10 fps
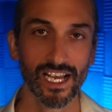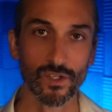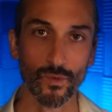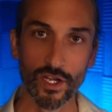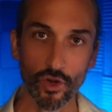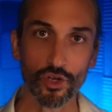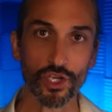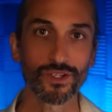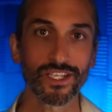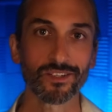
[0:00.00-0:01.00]
as we're not
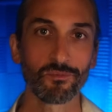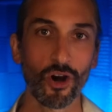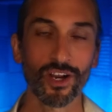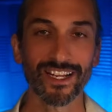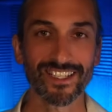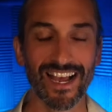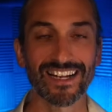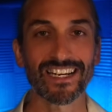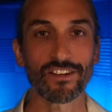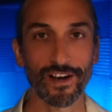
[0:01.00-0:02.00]
using the market to
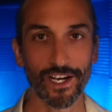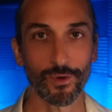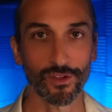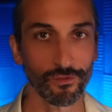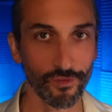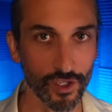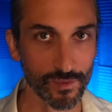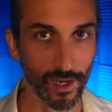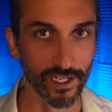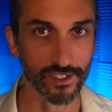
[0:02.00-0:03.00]
add any value in the
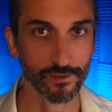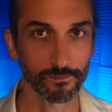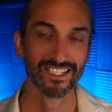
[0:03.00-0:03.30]
first place.